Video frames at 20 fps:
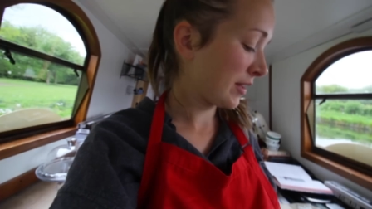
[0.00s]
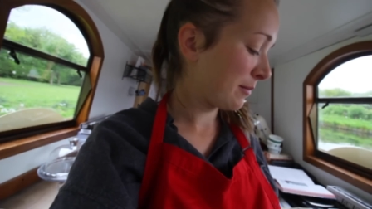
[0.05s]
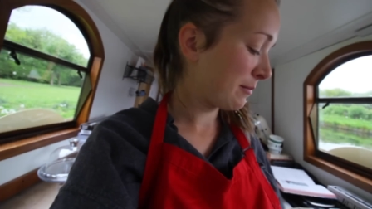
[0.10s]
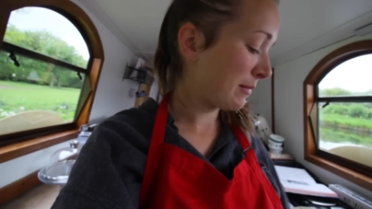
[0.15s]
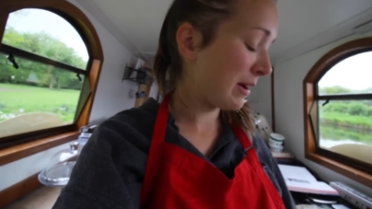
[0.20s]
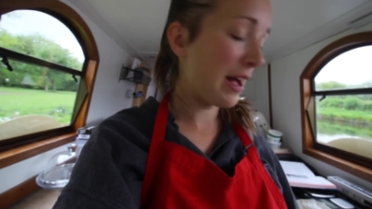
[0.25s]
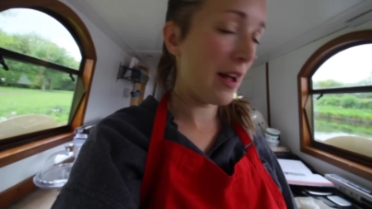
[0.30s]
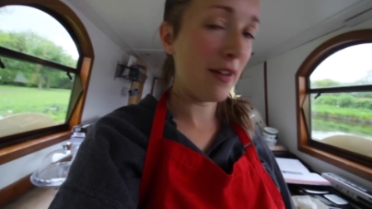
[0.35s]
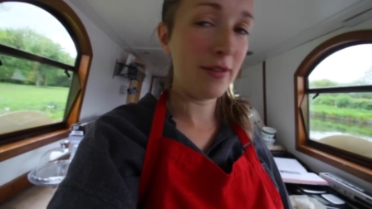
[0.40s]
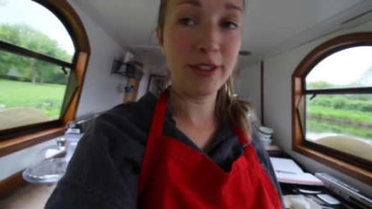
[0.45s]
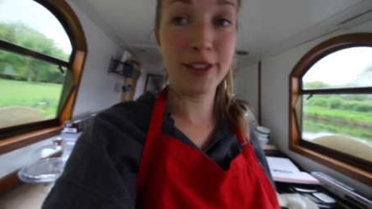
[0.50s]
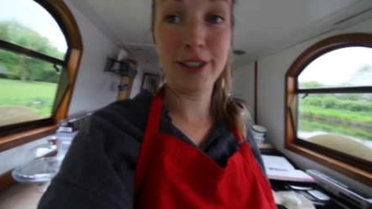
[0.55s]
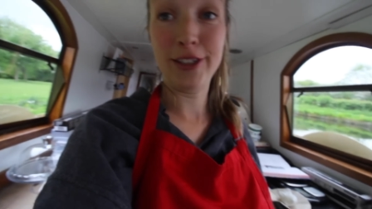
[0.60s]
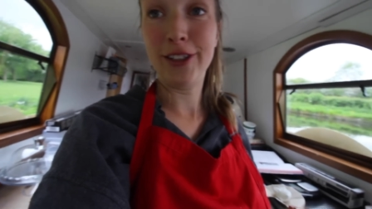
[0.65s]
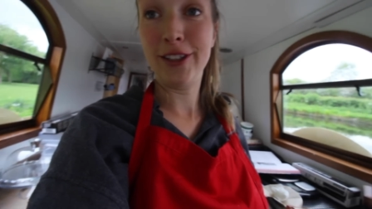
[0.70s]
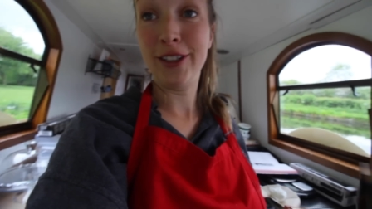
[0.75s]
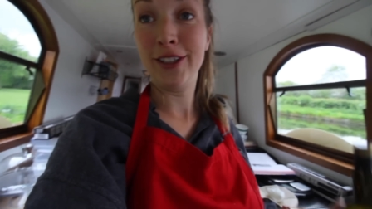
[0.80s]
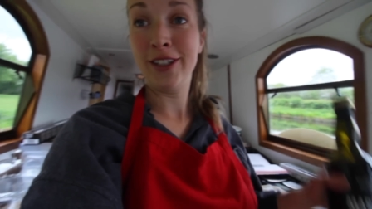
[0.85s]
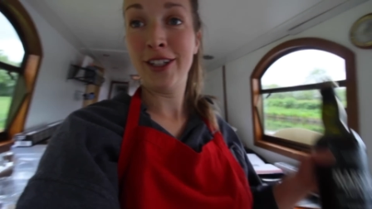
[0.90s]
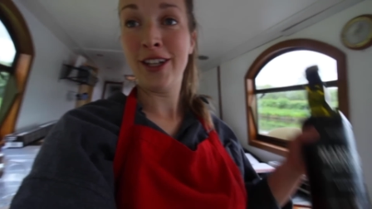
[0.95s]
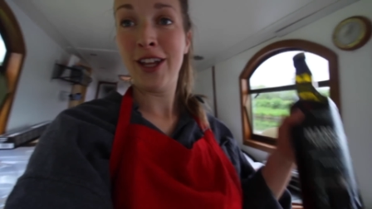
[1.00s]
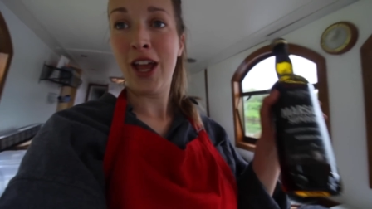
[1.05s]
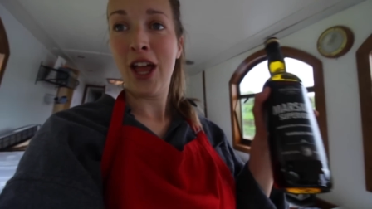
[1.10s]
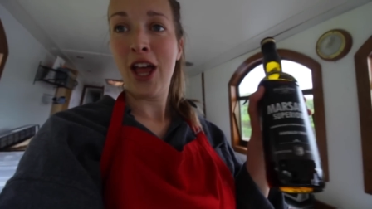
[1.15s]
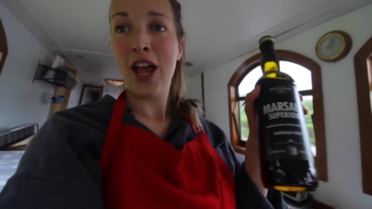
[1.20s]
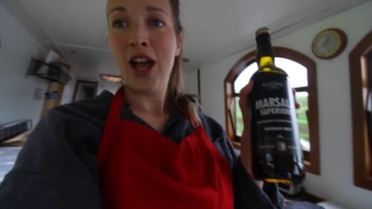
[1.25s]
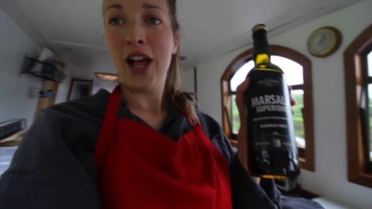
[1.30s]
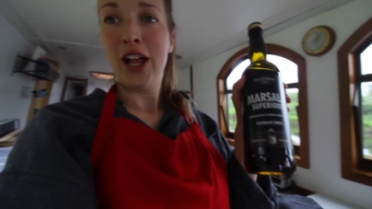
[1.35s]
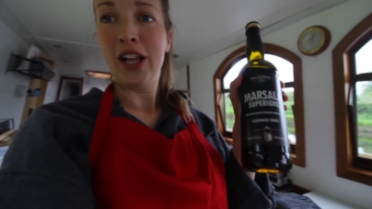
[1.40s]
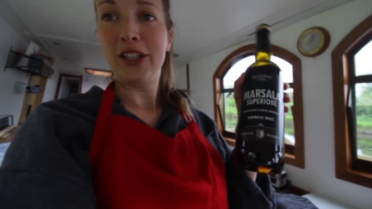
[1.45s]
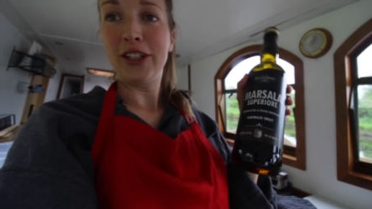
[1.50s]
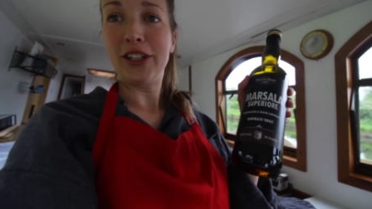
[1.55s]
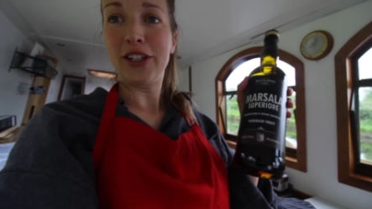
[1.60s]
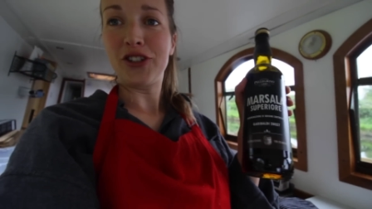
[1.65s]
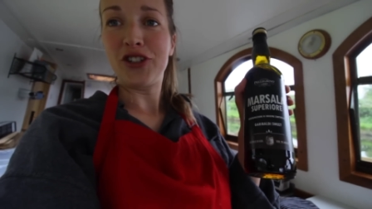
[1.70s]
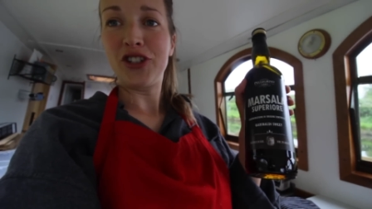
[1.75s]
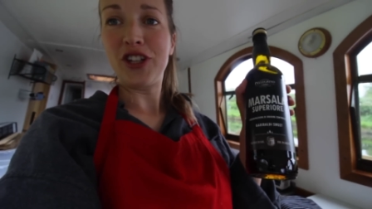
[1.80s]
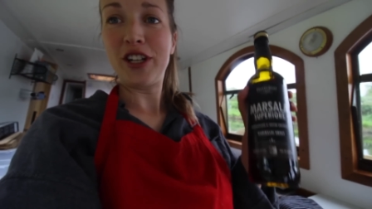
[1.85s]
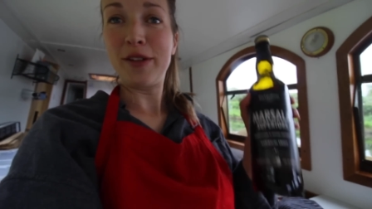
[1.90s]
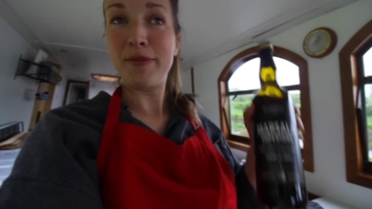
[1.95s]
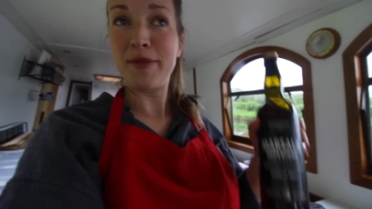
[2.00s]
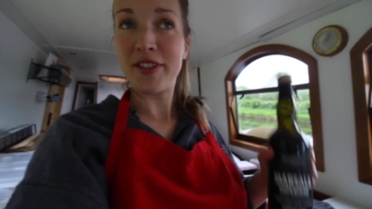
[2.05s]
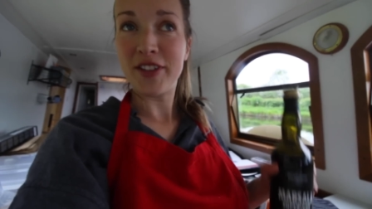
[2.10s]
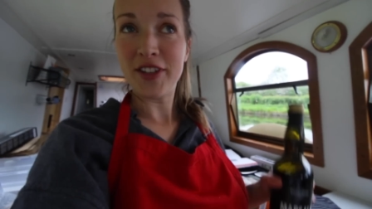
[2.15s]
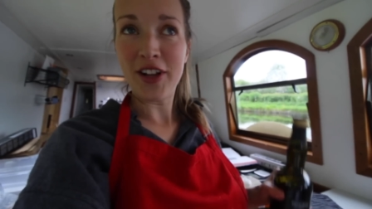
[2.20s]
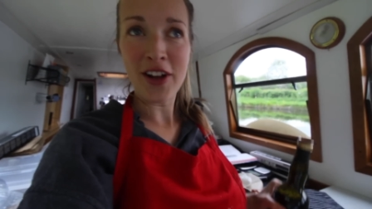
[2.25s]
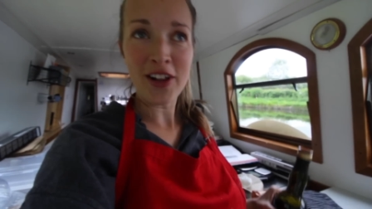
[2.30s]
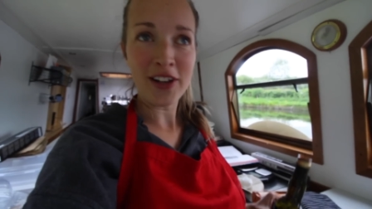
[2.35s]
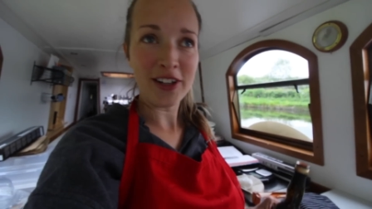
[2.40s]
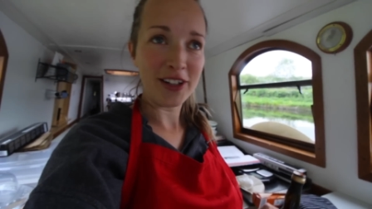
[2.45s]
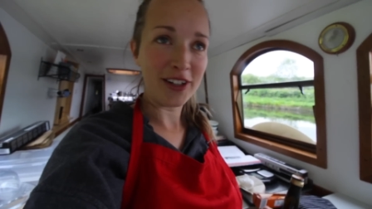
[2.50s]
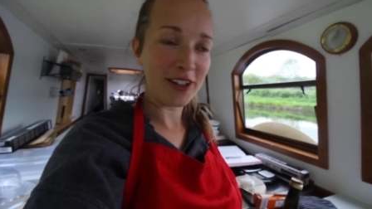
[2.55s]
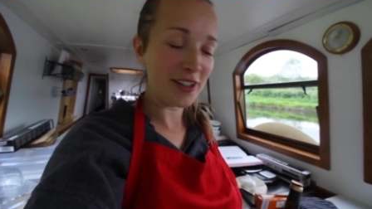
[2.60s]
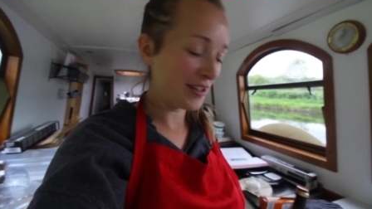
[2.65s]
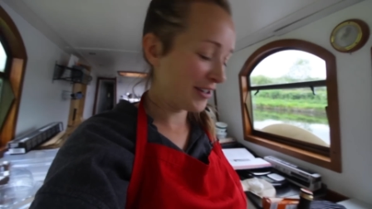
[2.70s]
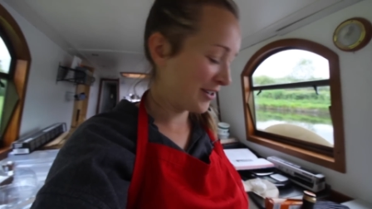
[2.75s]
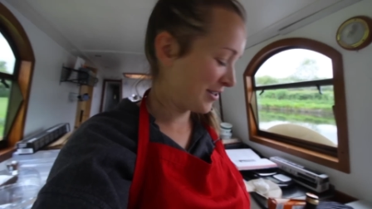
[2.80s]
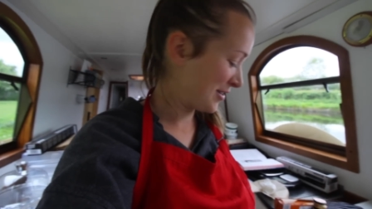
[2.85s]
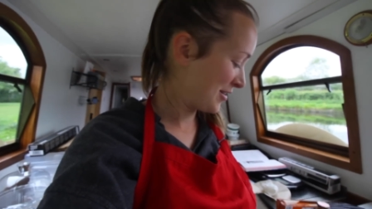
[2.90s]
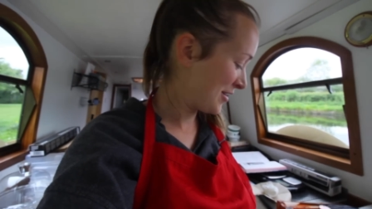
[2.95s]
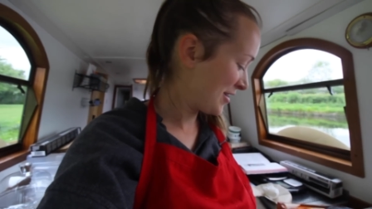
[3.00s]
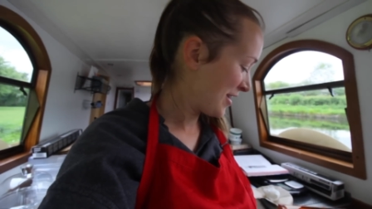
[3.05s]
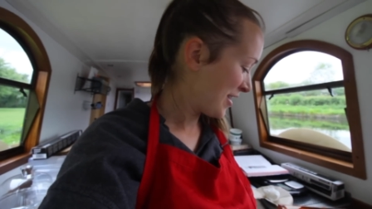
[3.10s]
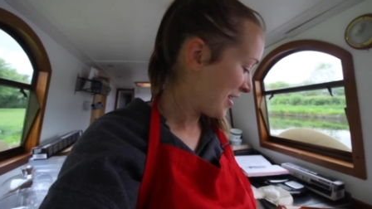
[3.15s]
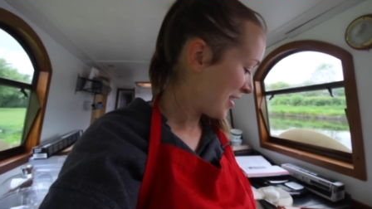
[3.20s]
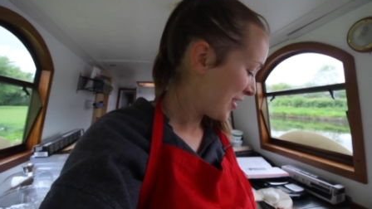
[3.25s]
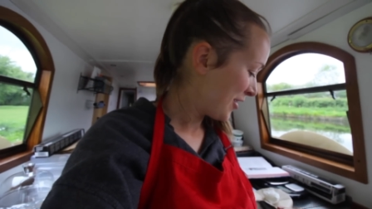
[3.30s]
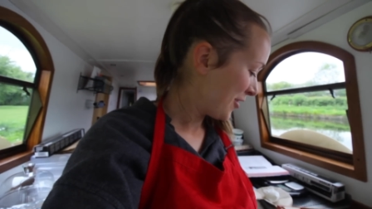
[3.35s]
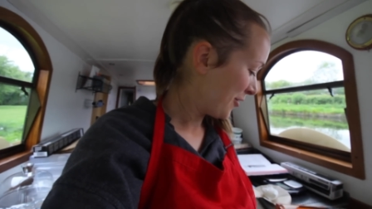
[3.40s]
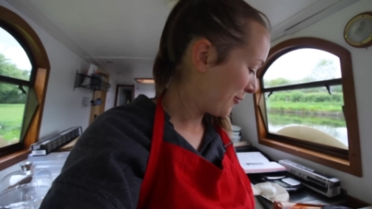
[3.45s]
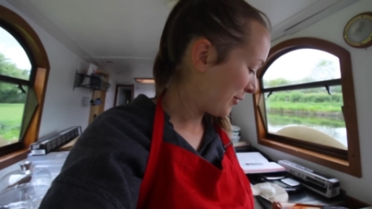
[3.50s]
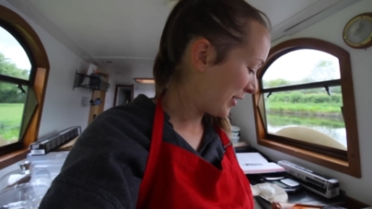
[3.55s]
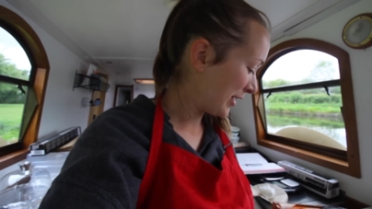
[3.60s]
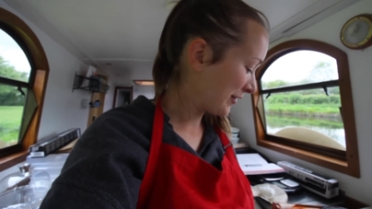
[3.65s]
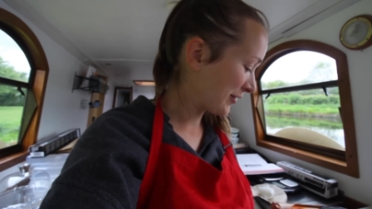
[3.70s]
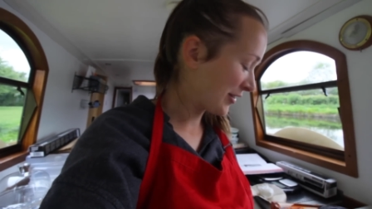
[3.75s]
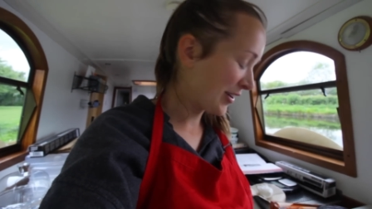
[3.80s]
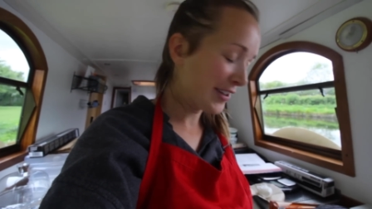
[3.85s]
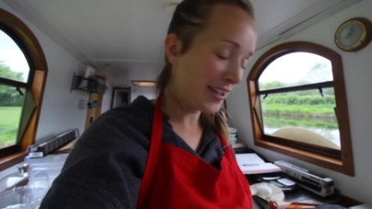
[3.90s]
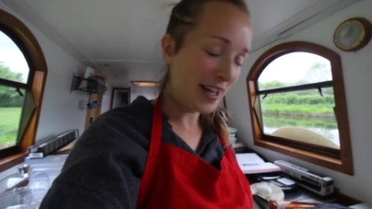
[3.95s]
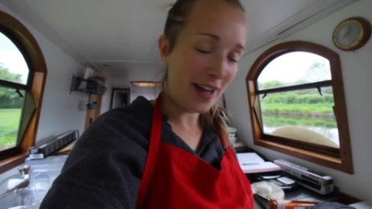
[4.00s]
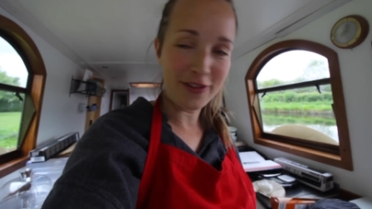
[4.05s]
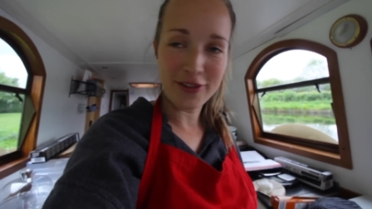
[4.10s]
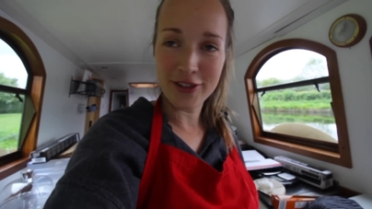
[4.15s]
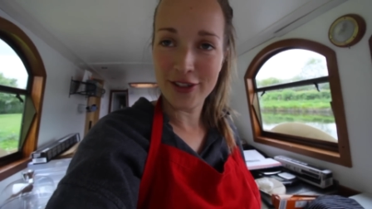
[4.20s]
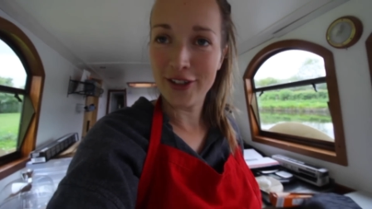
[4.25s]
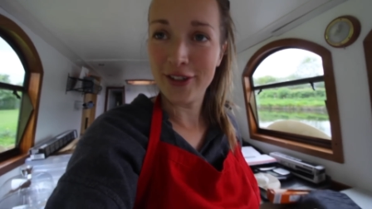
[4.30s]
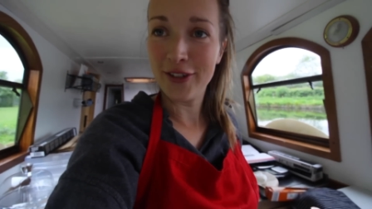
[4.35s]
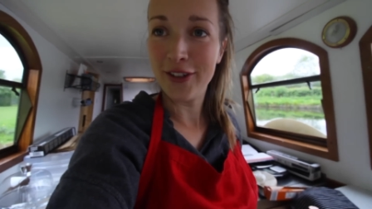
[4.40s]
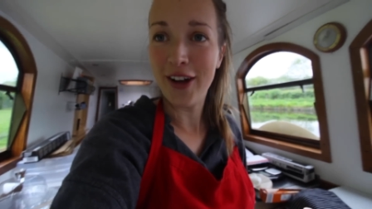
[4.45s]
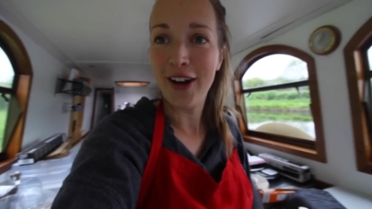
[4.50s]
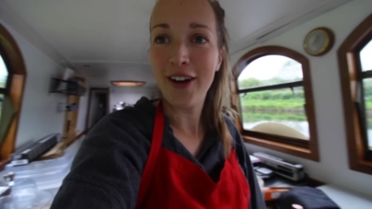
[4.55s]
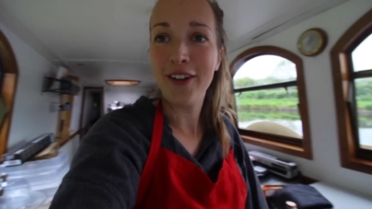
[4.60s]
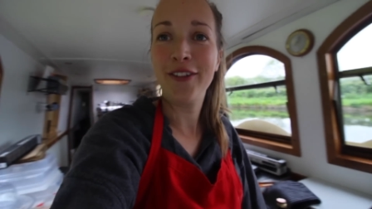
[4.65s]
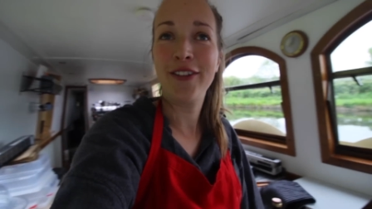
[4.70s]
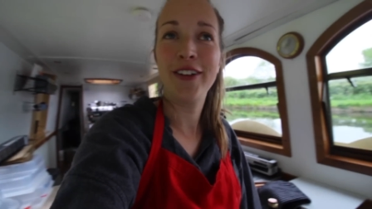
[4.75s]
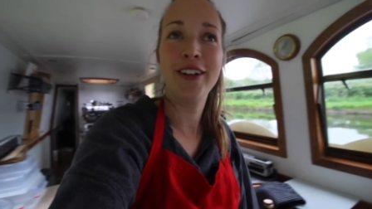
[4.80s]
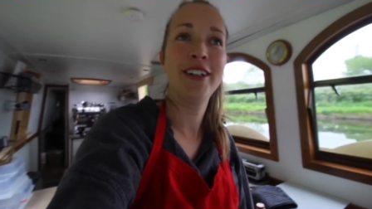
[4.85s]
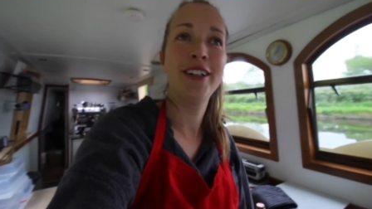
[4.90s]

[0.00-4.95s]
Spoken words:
Might have a little cheeky masala while I've got the afternoon off.